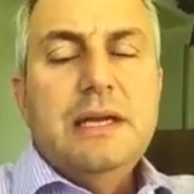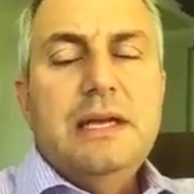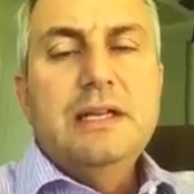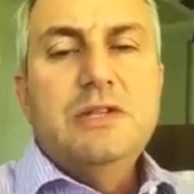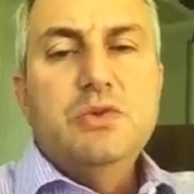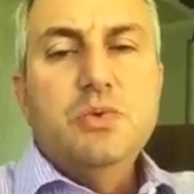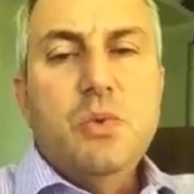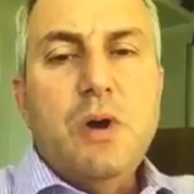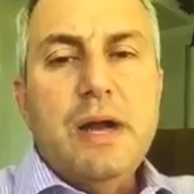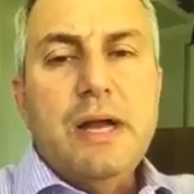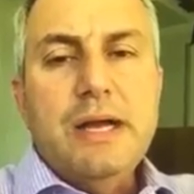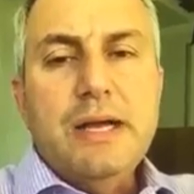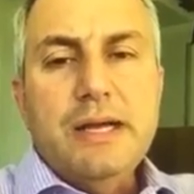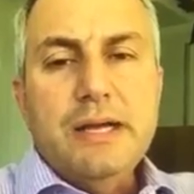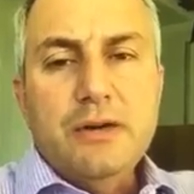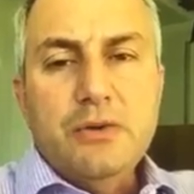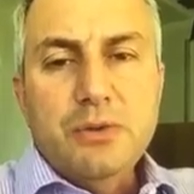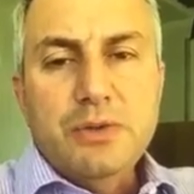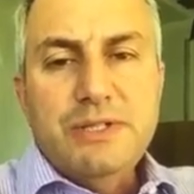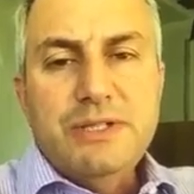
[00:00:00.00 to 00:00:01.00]
It's why
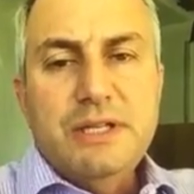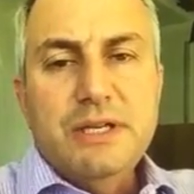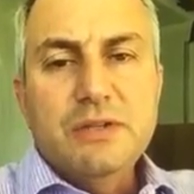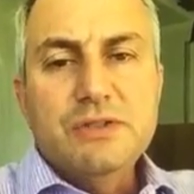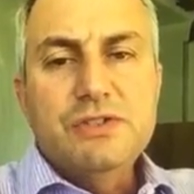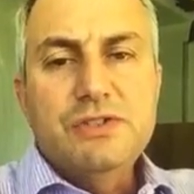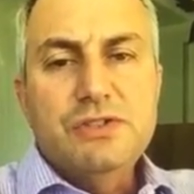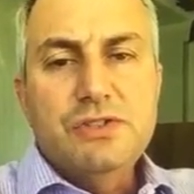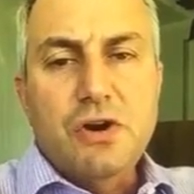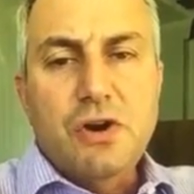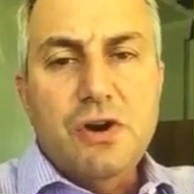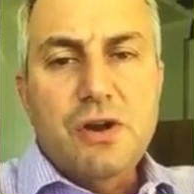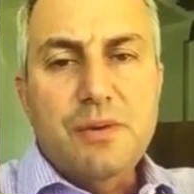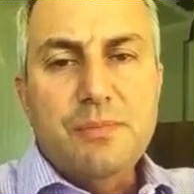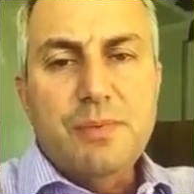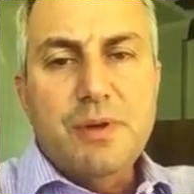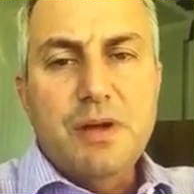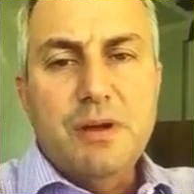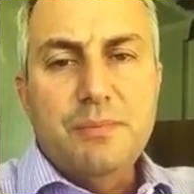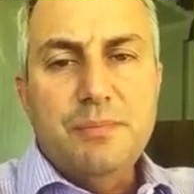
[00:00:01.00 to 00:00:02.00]
I always tell
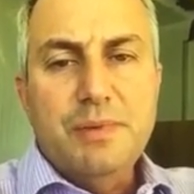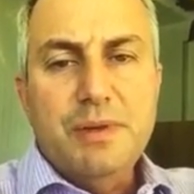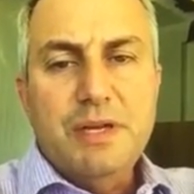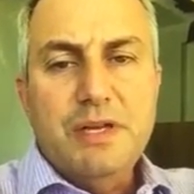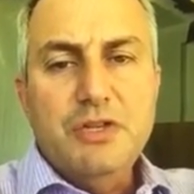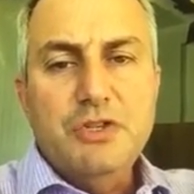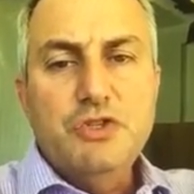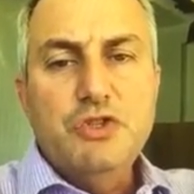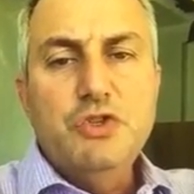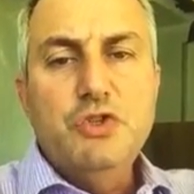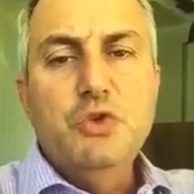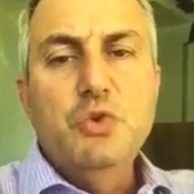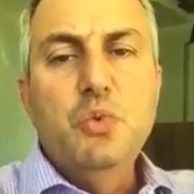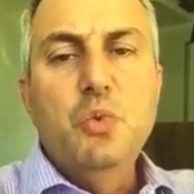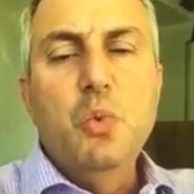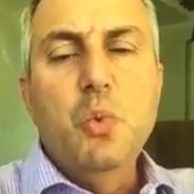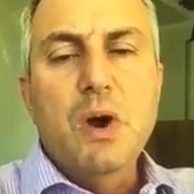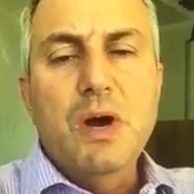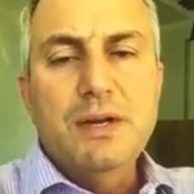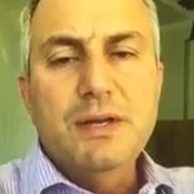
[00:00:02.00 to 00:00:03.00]
startup companies you
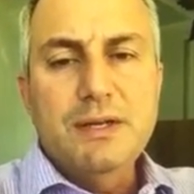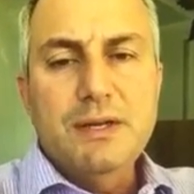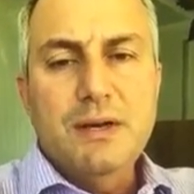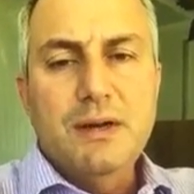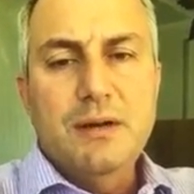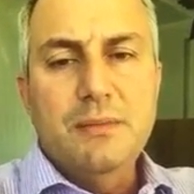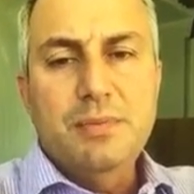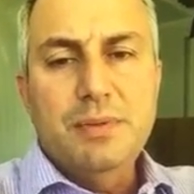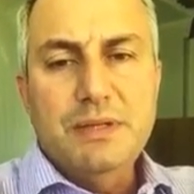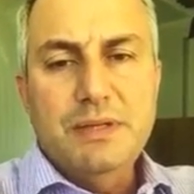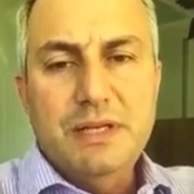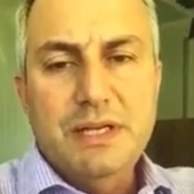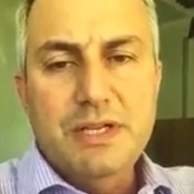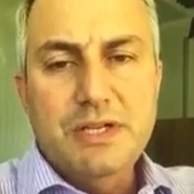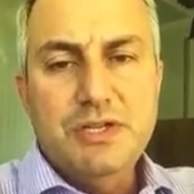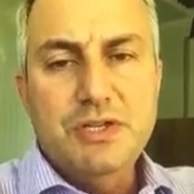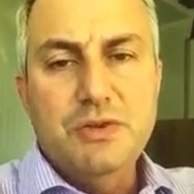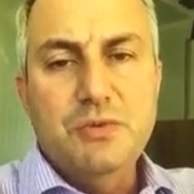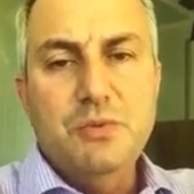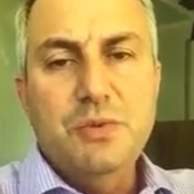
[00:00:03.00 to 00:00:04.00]
want
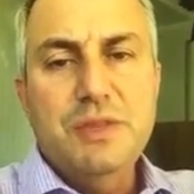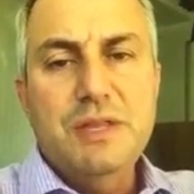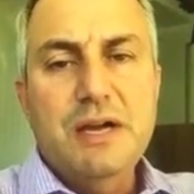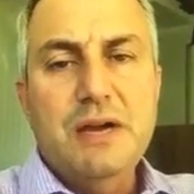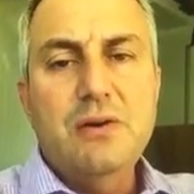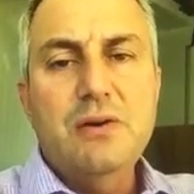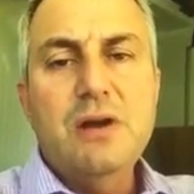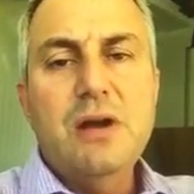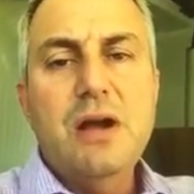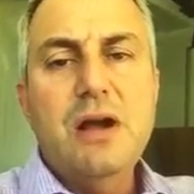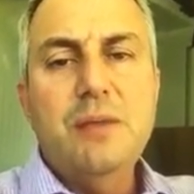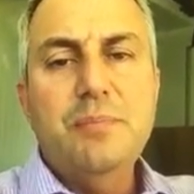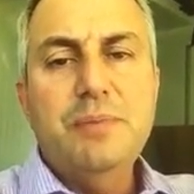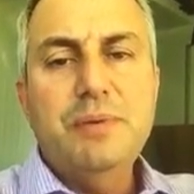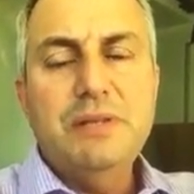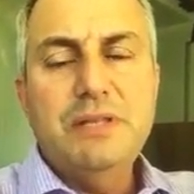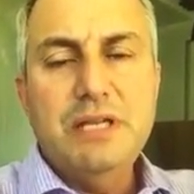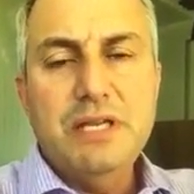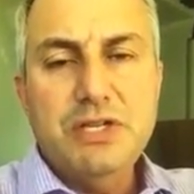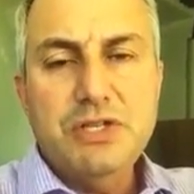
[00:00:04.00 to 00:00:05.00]
competition. Without
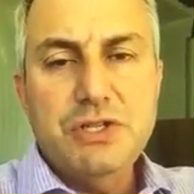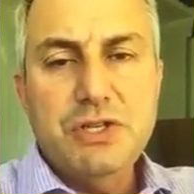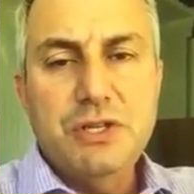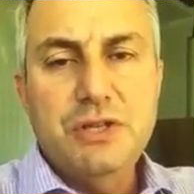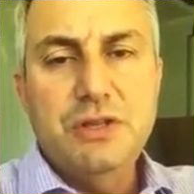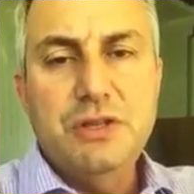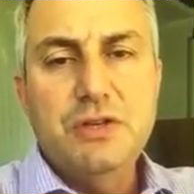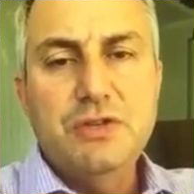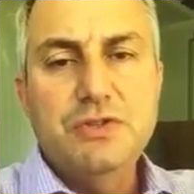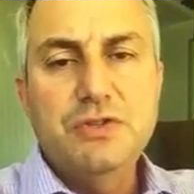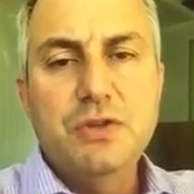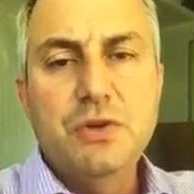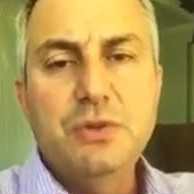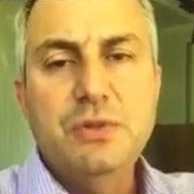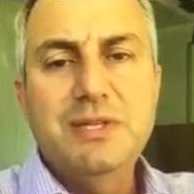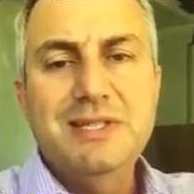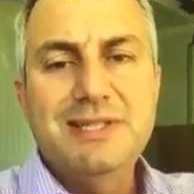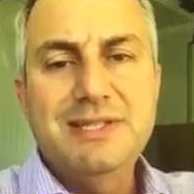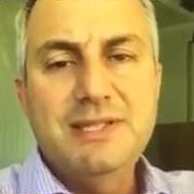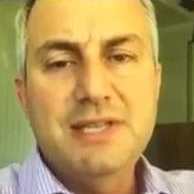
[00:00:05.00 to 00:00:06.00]
competition, there's no
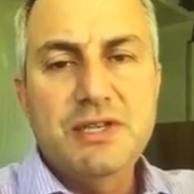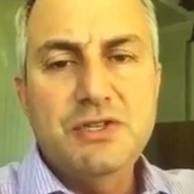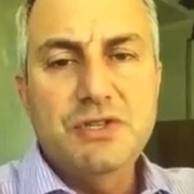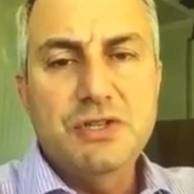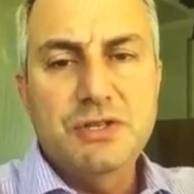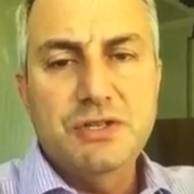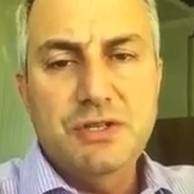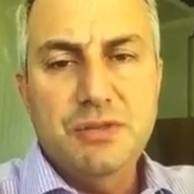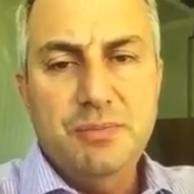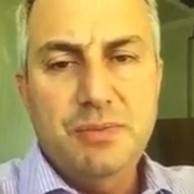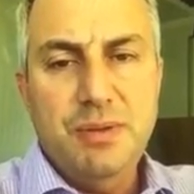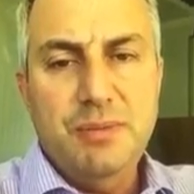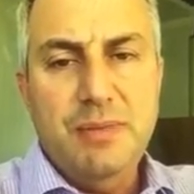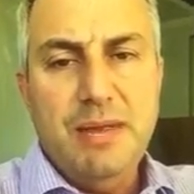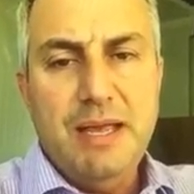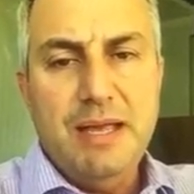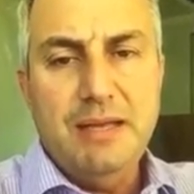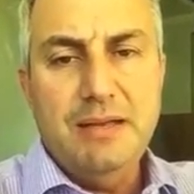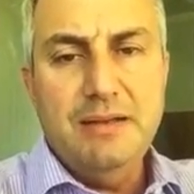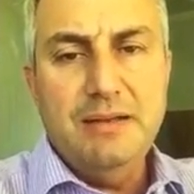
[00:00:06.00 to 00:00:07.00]
decision to be
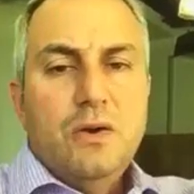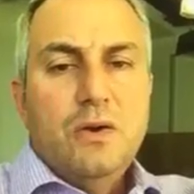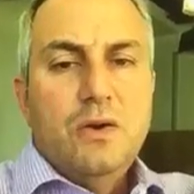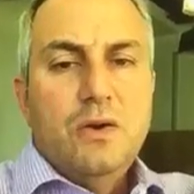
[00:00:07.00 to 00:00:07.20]
made.